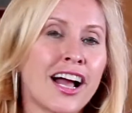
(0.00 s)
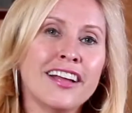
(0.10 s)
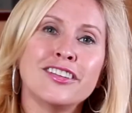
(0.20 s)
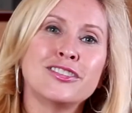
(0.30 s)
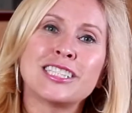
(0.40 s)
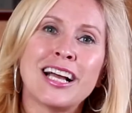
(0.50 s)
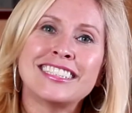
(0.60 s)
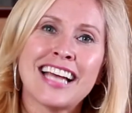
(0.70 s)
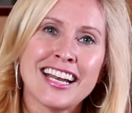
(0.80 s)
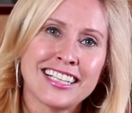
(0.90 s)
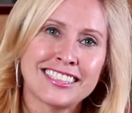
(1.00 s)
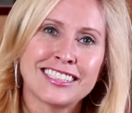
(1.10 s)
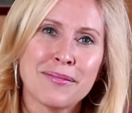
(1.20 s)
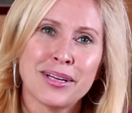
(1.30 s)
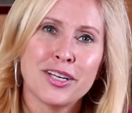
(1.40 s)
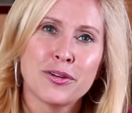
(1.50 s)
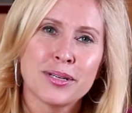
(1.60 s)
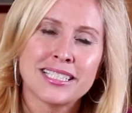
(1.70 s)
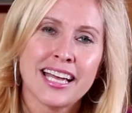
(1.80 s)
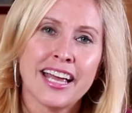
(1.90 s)
I sat next to somebody who
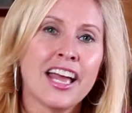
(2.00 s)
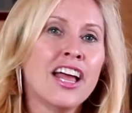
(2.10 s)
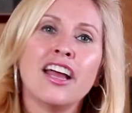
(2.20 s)
would say,